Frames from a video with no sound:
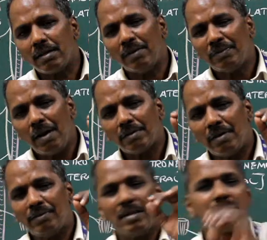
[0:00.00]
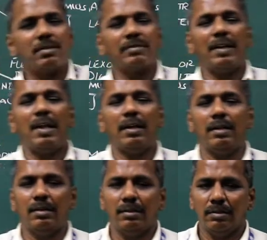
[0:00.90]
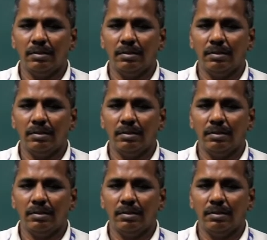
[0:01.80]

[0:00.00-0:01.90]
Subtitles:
compartment muscles of the leg.